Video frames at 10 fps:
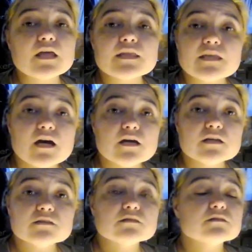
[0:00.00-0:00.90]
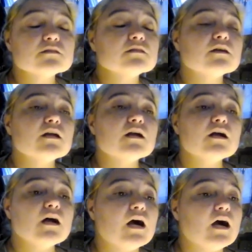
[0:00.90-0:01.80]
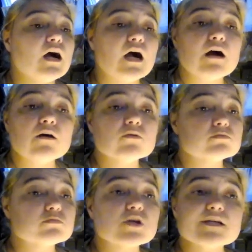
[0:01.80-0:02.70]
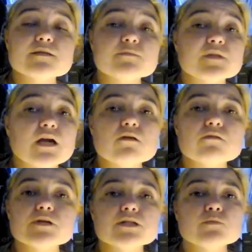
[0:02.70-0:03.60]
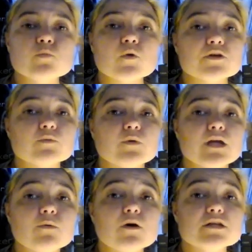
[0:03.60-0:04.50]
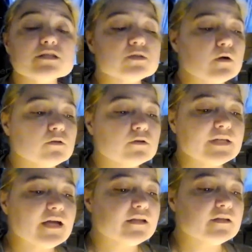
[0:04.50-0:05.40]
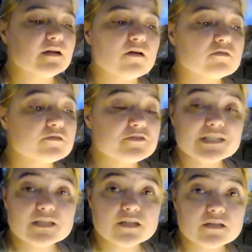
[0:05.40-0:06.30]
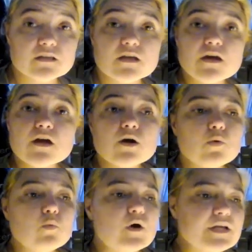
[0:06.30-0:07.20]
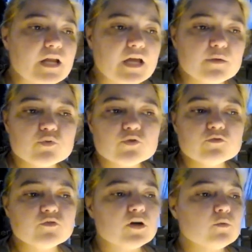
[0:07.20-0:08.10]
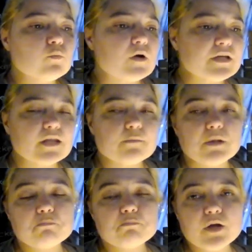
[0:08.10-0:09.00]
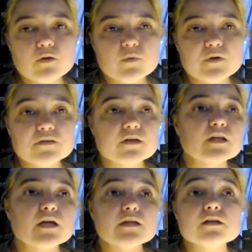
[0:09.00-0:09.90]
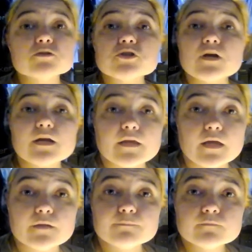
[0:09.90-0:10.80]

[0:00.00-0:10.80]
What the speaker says: like that. I'll try something out. It didn't work the way I want. So I'll look at it, I'll critique it. What can I improve on? What can I make better with it? And then I'll try it again.